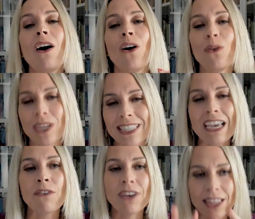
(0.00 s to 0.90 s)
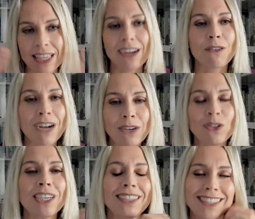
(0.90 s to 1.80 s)
Oh, it's everything
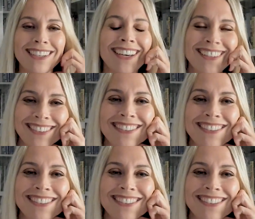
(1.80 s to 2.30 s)
around it, yeah.